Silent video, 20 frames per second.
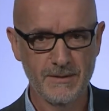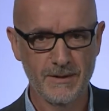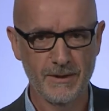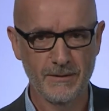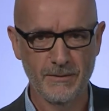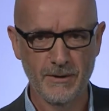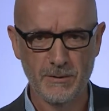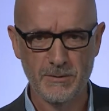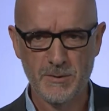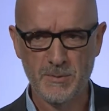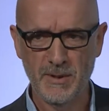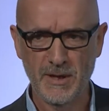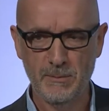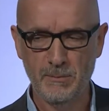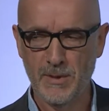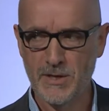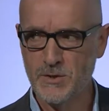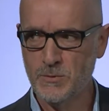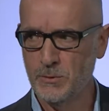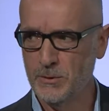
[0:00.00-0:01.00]
You know, I was playing
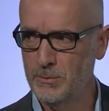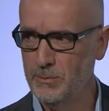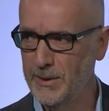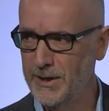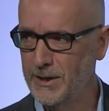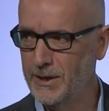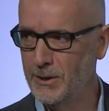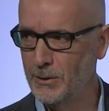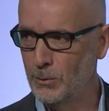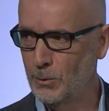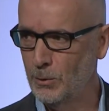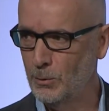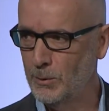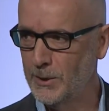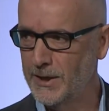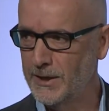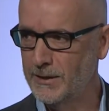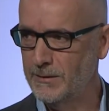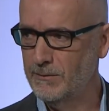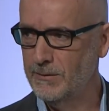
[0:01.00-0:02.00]
buzzword bingo all
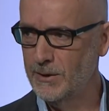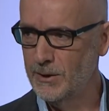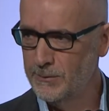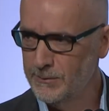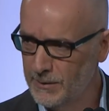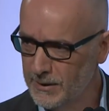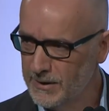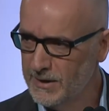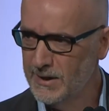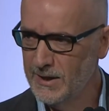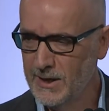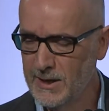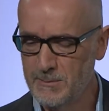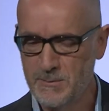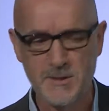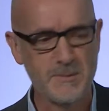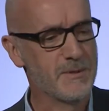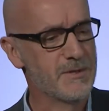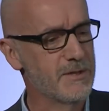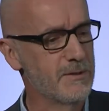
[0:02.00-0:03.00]
week and verified
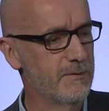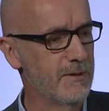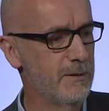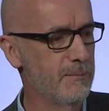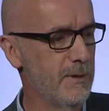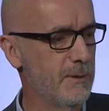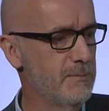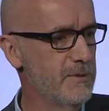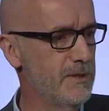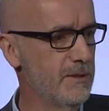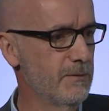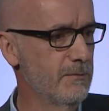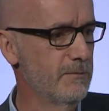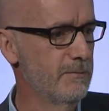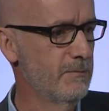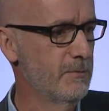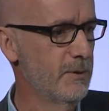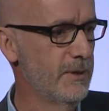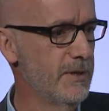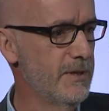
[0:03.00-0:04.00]
claims must have come up 10 or
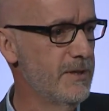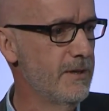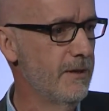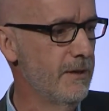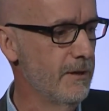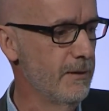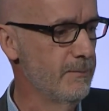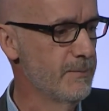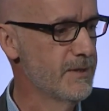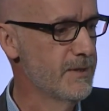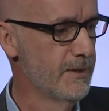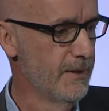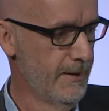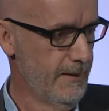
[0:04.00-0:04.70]
20 times.